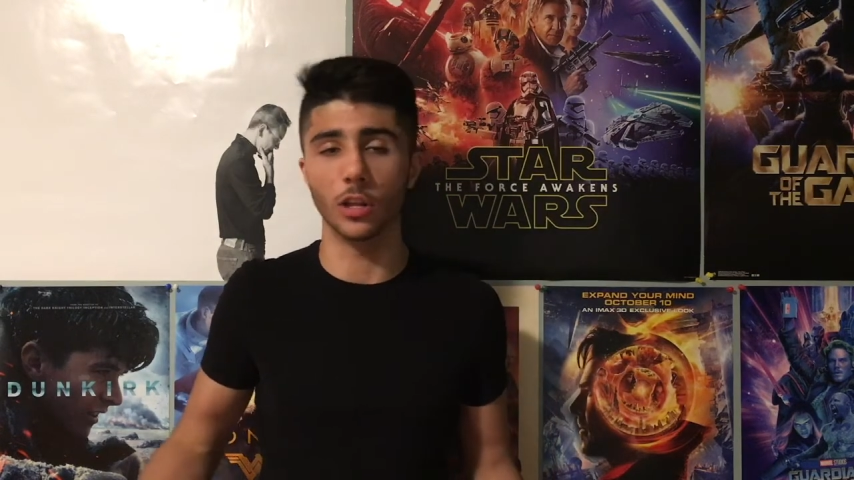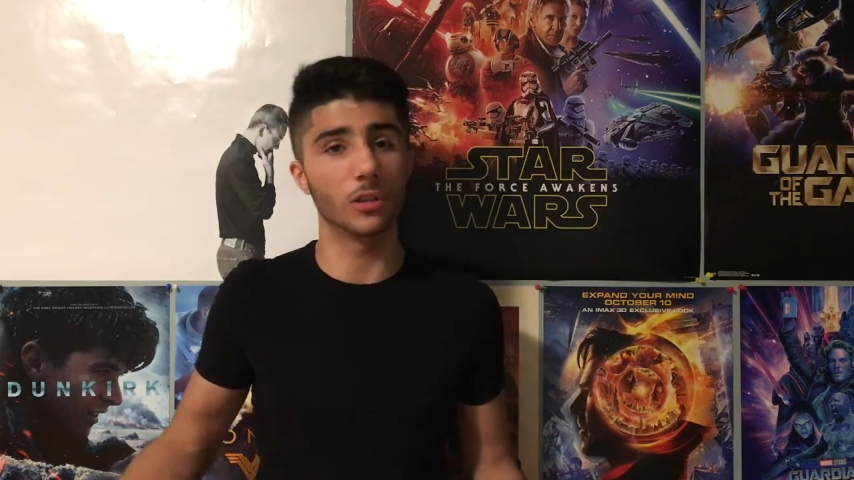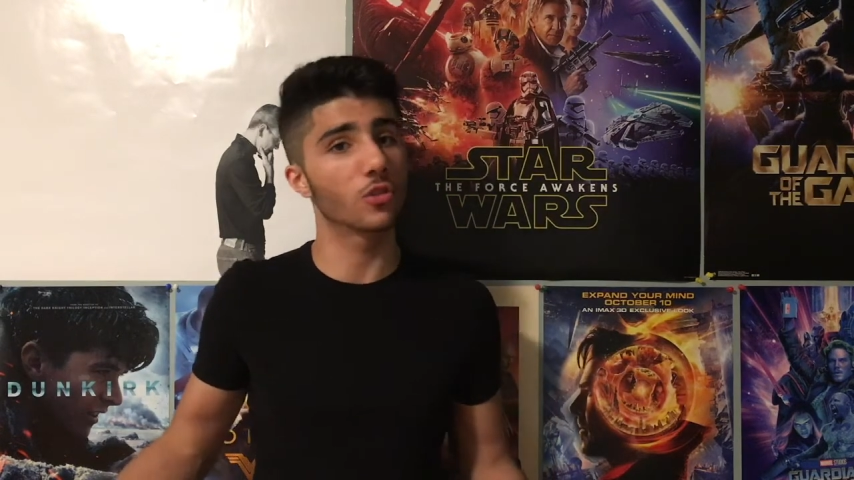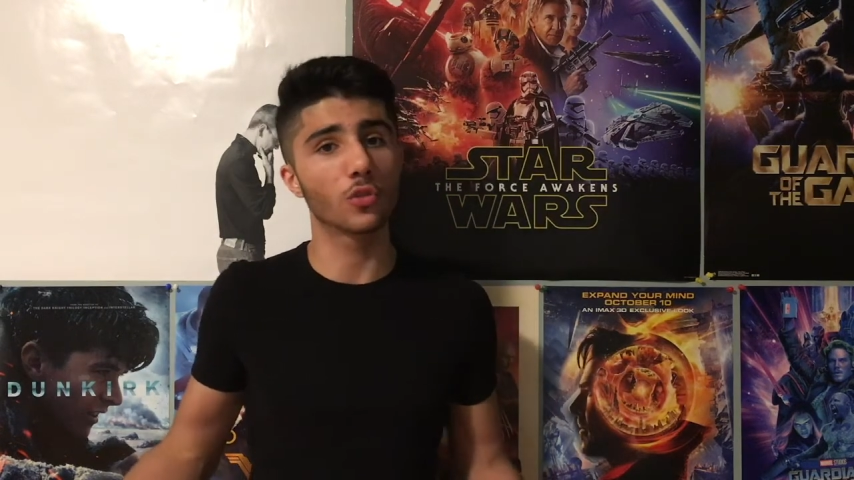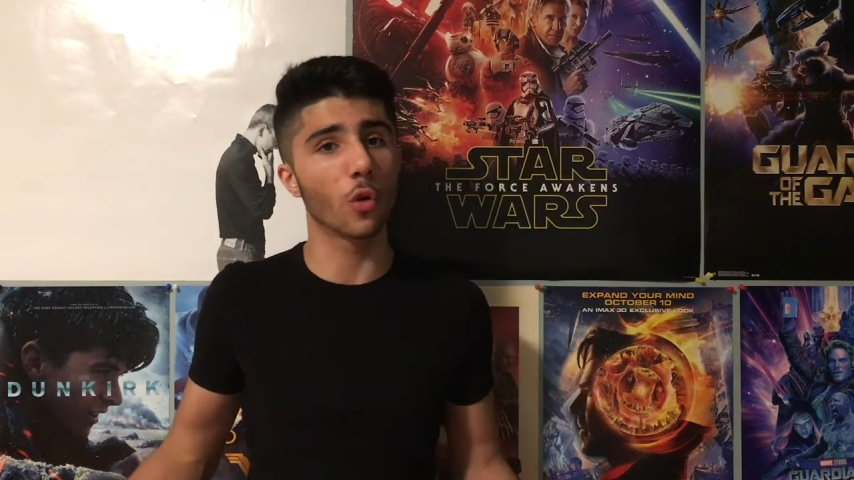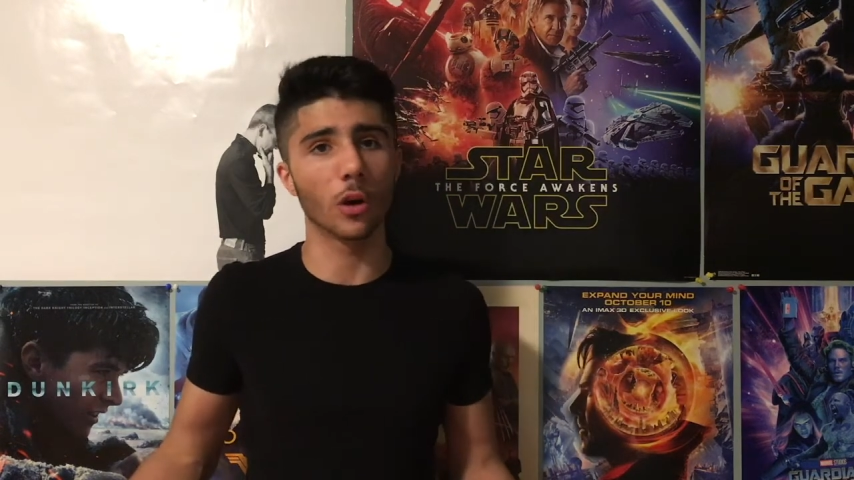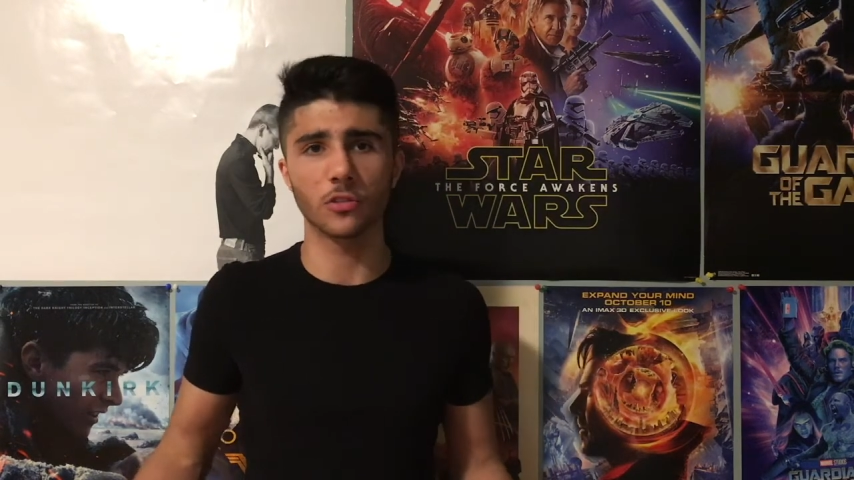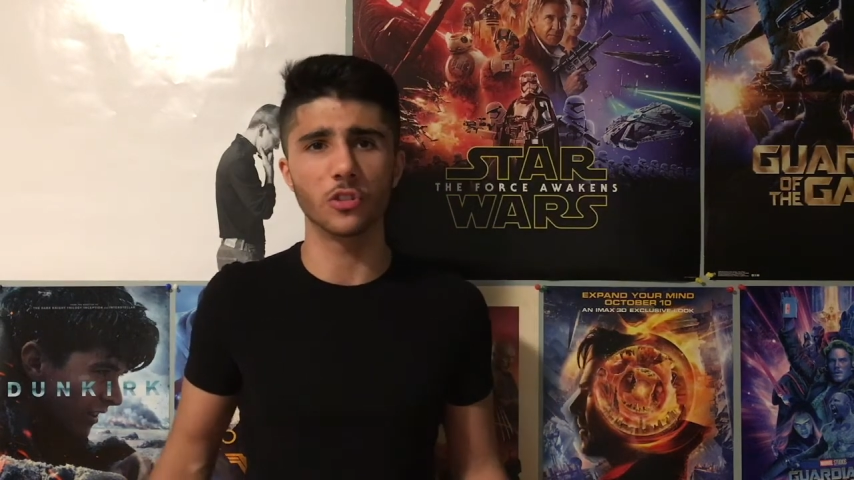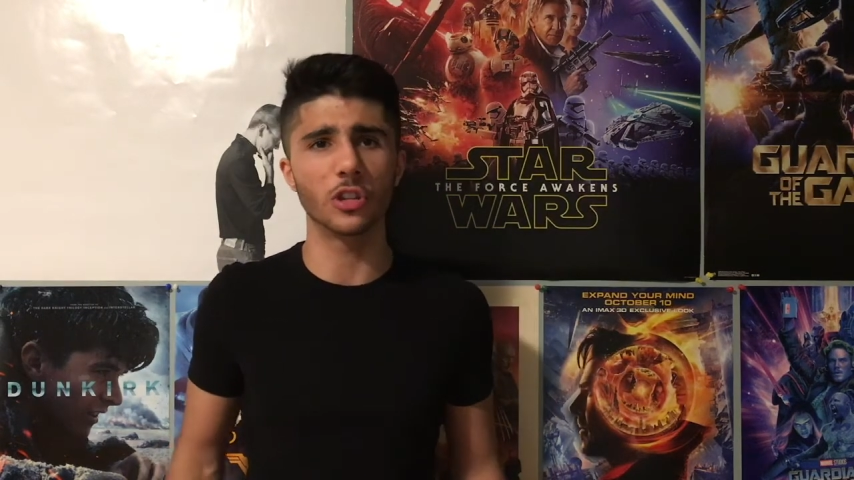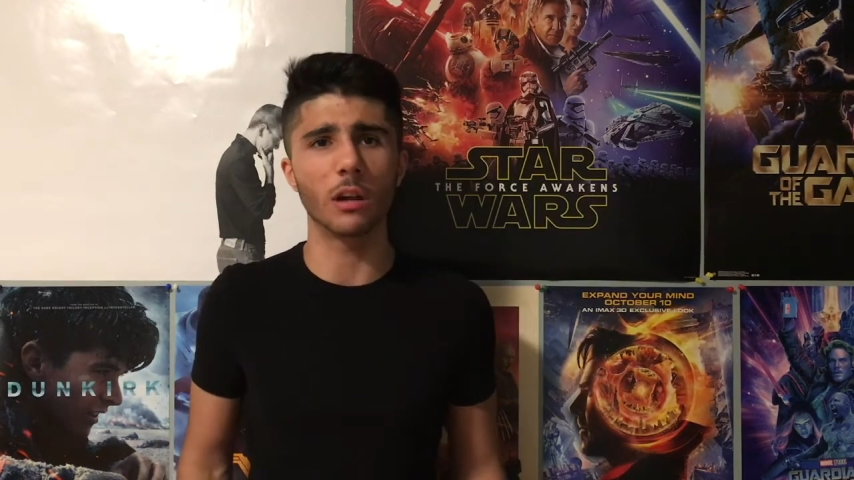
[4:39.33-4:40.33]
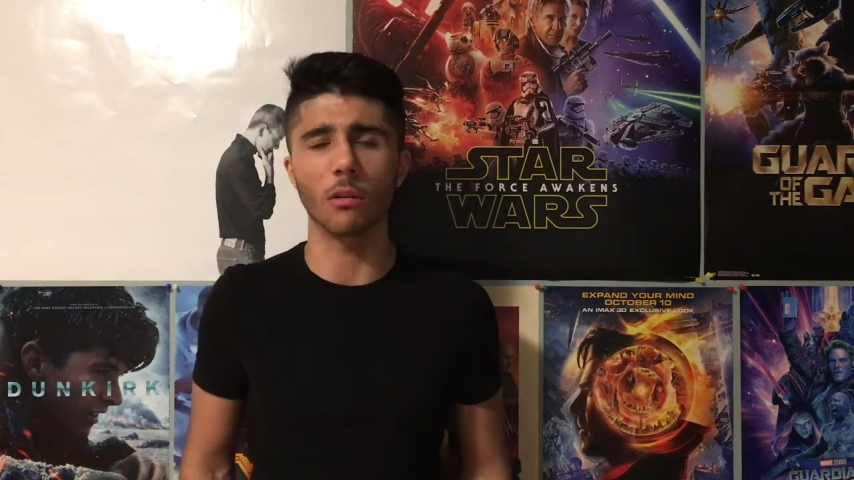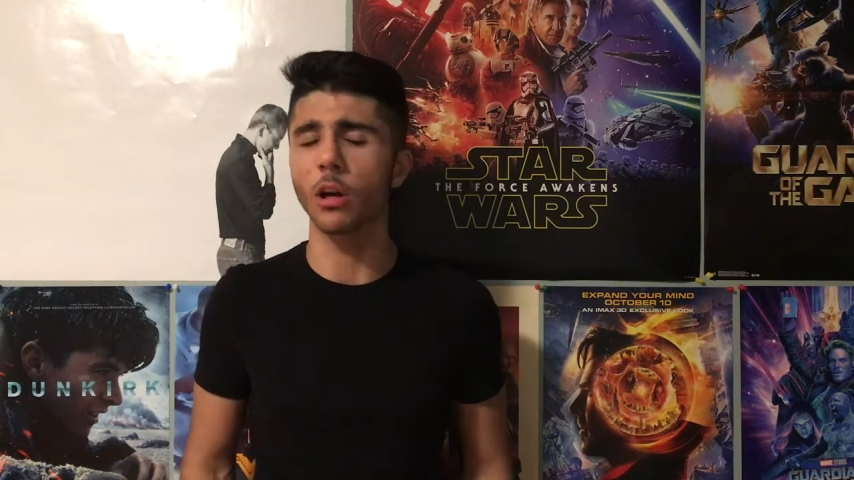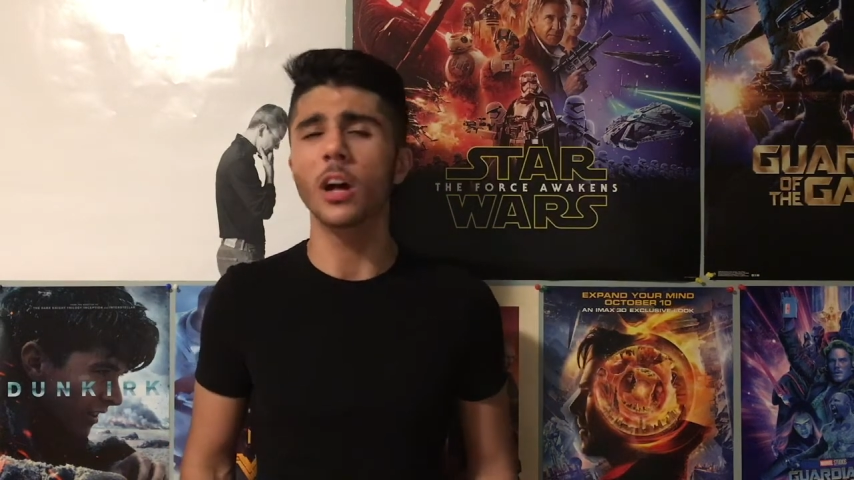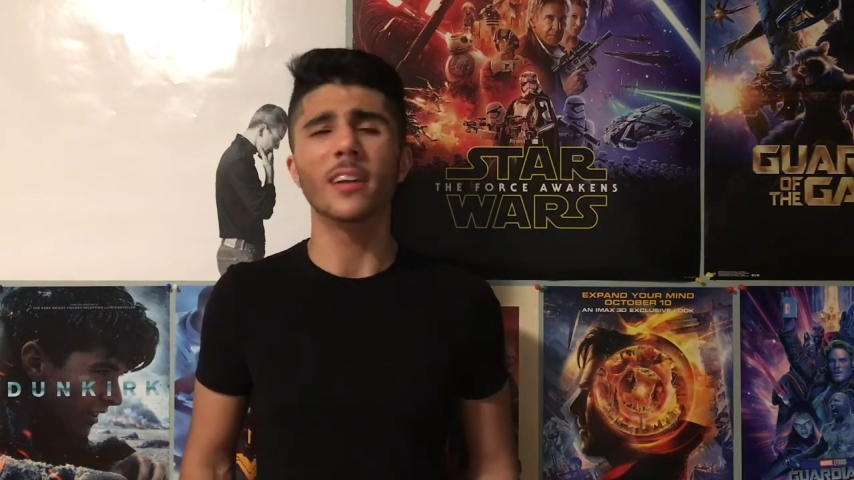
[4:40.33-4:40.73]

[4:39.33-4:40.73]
and scores in general,